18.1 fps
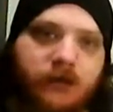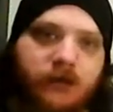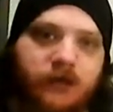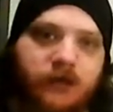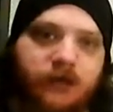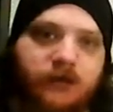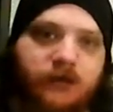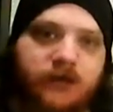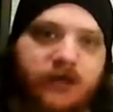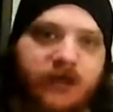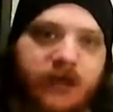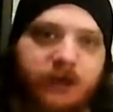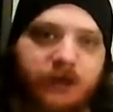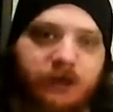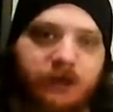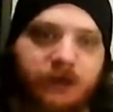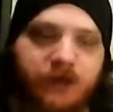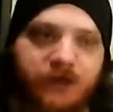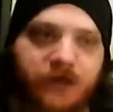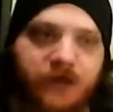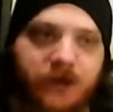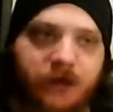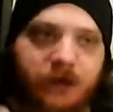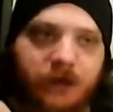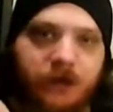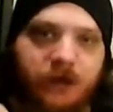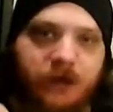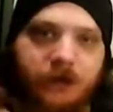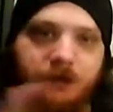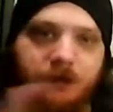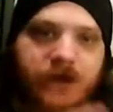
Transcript: YouTube, it's Captain Wolf here,